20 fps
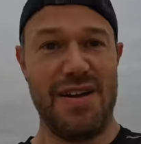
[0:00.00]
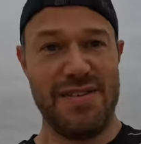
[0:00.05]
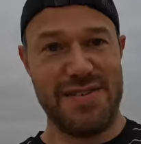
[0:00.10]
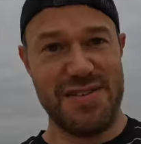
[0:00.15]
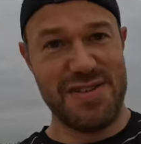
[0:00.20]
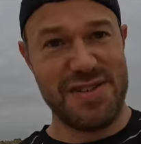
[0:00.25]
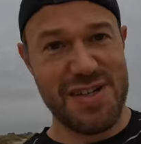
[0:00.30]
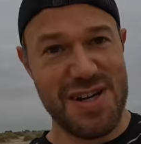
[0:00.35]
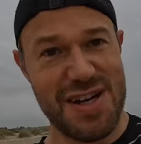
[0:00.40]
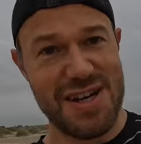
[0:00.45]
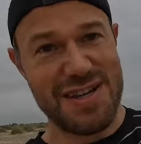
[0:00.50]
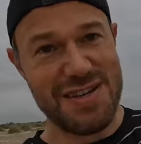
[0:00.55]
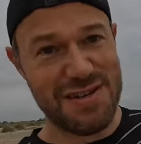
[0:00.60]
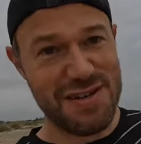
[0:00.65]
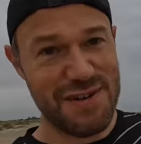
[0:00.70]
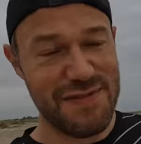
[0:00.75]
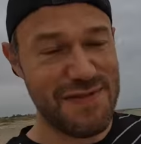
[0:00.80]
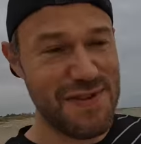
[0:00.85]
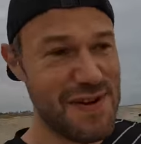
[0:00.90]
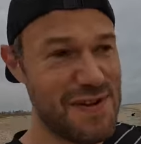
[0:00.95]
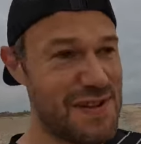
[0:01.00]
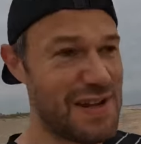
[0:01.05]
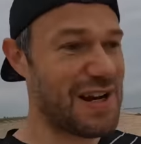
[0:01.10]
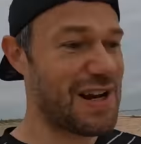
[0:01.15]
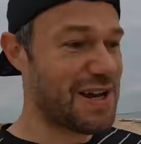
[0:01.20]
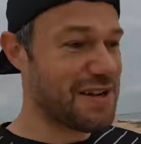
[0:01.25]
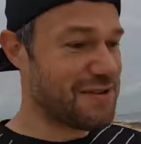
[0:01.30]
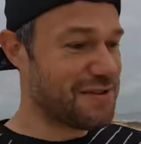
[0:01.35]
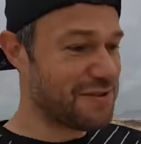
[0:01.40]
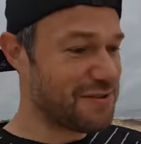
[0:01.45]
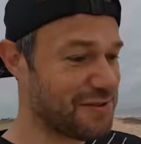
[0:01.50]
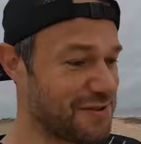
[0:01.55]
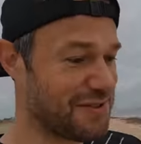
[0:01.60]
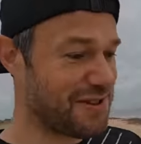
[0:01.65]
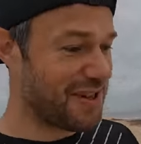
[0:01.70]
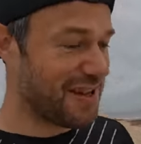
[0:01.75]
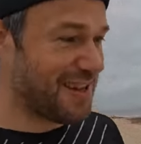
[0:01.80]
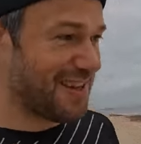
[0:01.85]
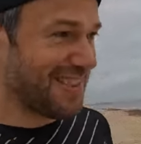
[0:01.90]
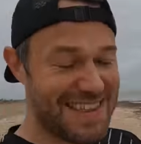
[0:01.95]
was just chatting to a few of the
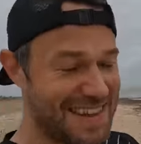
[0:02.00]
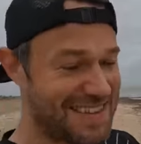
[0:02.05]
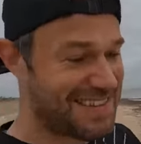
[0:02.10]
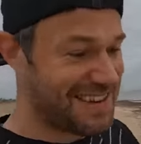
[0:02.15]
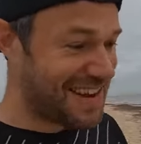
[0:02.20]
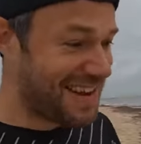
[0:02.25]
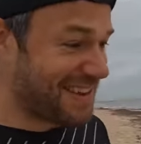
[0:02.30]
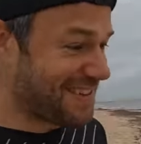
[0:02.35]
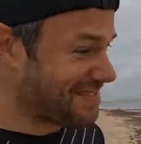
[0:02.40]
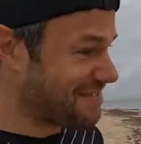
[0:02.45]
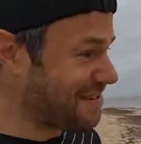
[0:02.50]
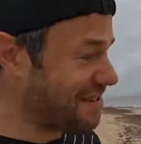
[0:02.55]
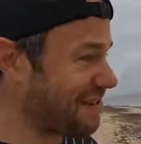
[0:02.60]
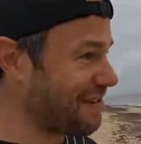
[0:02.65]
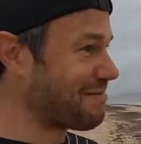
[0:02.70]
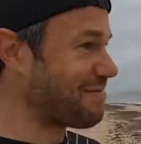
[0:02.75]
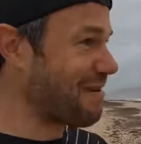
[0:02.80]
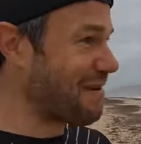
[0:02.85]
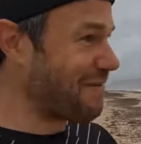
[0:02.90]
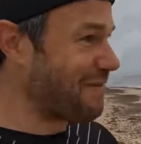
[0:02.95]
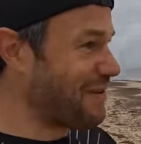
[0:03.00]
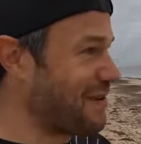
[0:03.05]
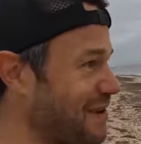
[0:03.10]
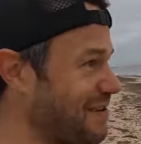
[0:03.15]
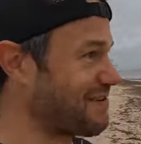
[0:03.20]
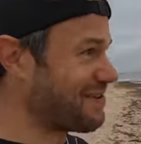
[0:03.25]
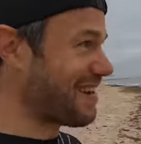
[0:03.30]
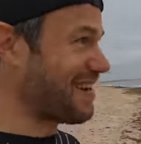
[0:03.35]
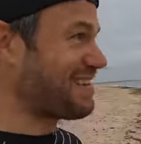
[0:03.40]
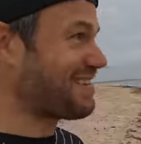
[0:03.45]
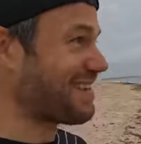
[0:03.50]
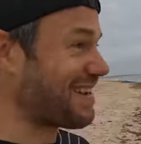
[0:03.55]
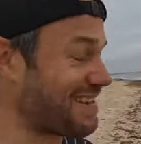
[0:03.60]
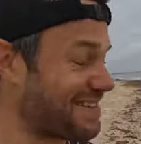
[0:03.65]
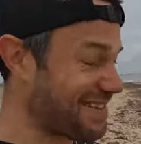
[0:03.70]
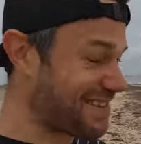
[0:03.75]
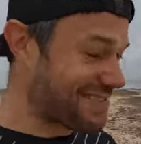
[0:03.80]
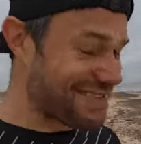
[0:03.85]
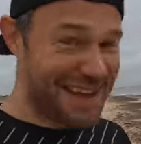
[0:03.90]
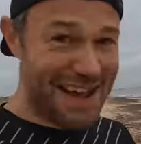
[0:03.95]
locals. They're saying it's not going to be a fast day today,
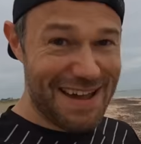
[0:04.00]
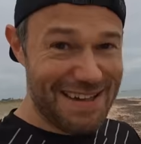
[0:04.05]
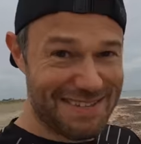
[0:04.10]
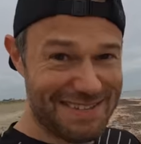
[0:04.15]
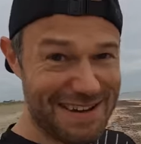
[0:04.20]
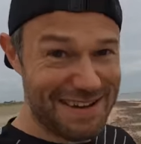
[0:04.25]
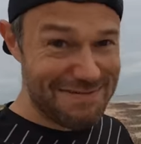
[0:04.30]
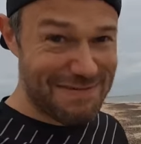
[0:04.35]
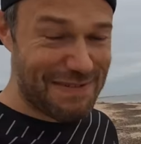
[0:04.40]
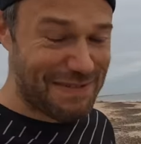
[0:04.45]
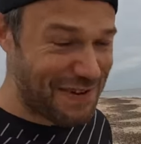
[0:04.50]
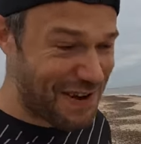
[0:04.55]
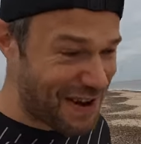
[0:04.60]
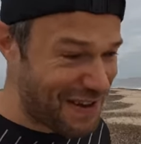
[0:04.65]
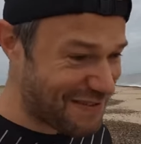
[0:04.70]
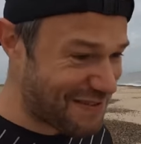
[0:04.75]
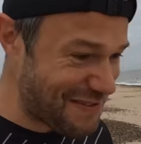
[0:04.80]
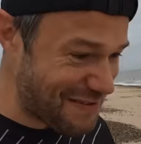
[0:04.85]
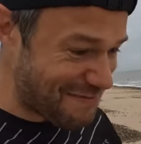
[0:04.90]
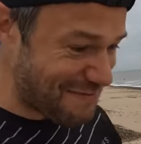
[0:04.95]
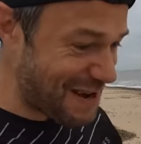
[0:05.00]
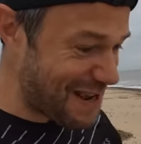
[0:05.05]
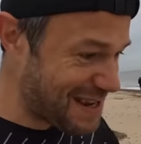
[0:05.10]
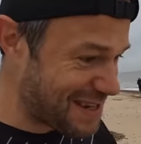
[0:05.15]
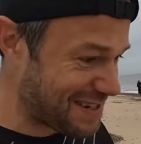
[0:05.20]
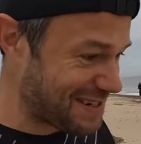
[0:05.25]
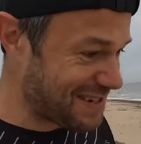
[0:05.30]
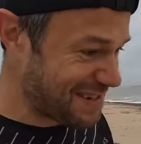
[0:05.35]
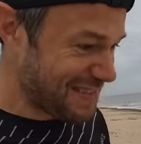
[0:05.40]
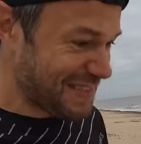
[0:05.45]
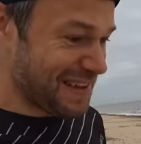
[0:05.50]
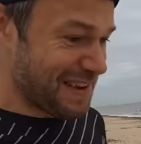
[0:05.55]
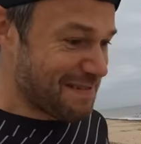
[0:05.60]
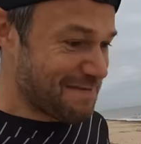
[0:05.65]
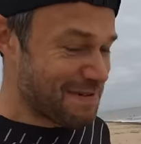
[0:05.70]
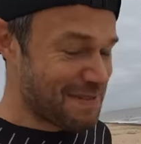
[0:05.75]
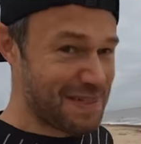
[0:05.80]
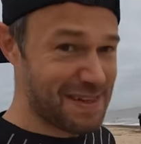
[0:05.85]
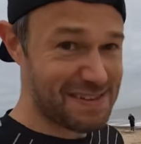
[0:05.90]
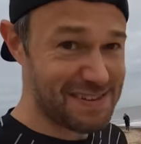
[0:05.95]
because I was like, it's going to be fast for the wind,
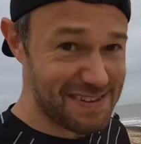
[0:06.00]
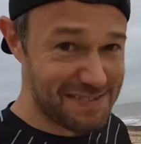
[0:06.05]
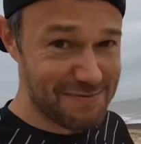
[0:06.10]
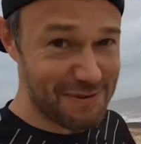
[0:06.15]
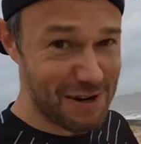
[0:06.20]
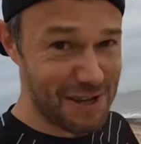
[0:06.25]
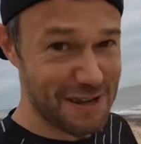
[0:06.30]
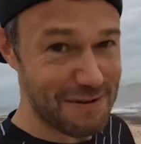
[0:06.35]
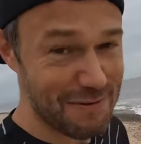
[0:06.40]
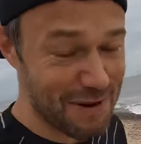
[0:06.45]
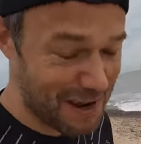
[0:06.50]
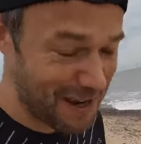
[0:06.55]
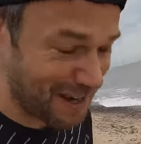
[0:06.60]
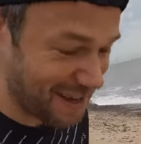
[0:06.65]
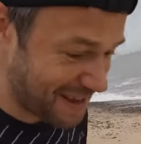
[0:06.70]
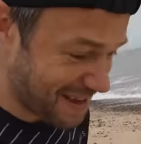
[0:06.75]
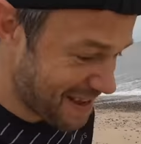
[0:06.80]
but this is what you want.